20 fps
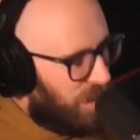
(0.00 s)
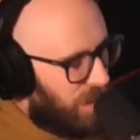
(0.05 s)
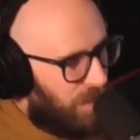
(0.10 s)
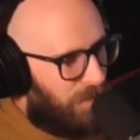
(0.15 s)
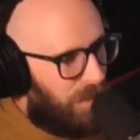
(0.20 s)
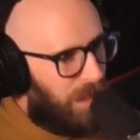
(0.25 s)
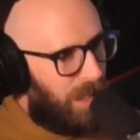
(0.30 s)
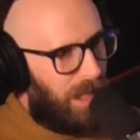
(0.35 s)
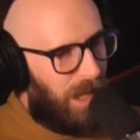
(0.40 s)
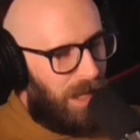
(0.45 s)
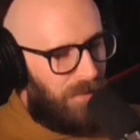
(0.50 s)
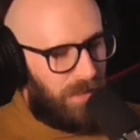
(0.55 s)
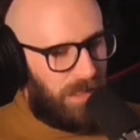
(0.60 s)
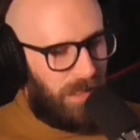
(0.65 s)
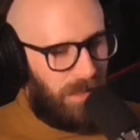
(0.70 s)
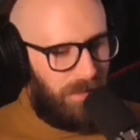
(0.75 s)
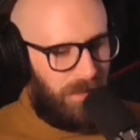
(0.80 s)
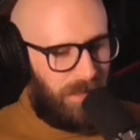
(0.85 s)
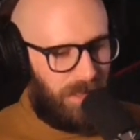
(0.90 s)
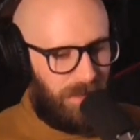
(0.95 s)
was a really clever
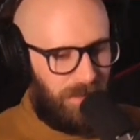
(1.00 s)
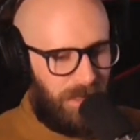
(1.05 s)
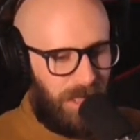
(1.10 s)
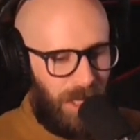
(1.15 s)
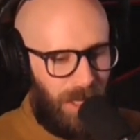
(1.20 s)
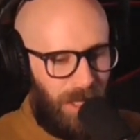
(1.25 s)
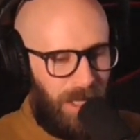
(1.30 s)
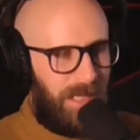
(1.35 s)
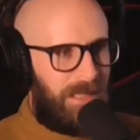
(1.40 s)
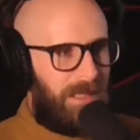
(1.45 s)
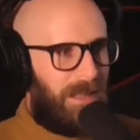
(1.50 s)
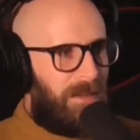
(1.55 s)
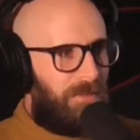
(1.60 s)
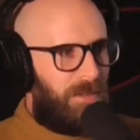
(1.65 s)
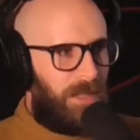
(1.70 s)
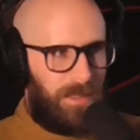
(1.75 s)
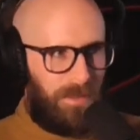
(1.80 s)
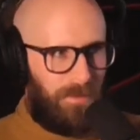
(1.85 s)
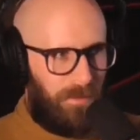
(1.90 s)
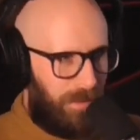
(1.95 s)
solution. Instead of
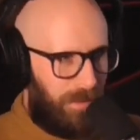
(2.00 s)
like